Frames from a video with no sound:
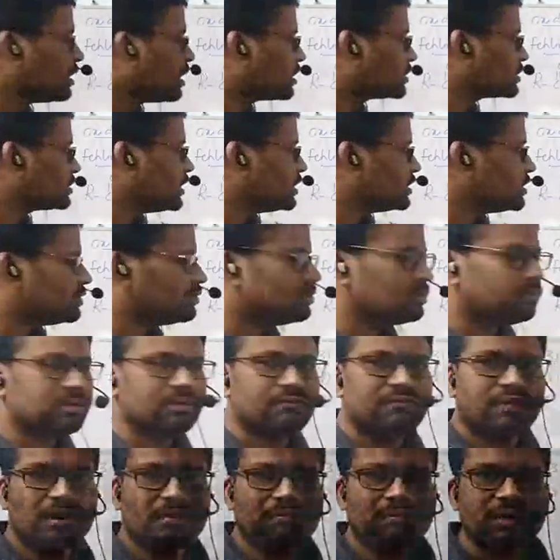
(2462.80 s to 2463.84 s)
oxidation to be
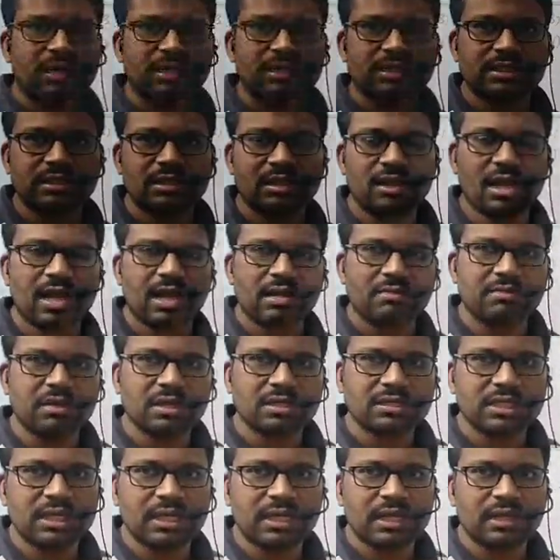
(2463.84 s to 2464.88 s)
formed as
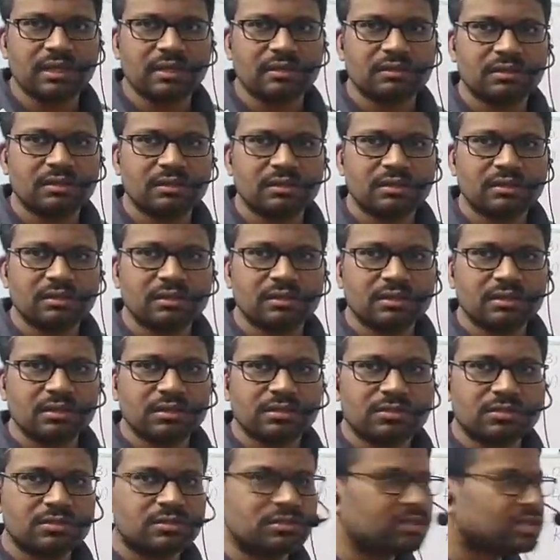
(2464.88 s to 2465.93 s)
carboxylate ion.
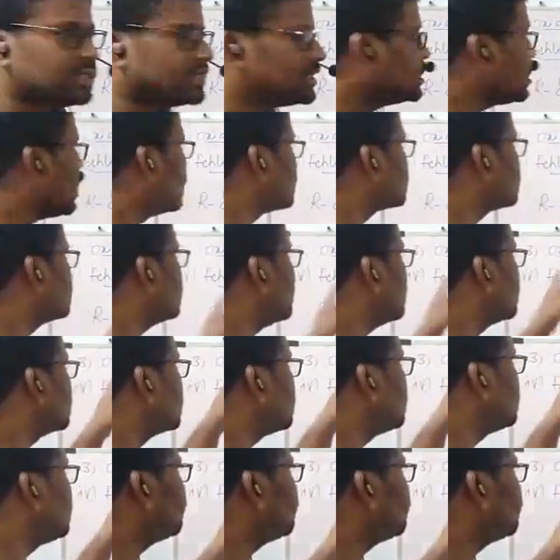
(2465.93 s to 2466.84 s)
So this is oxidation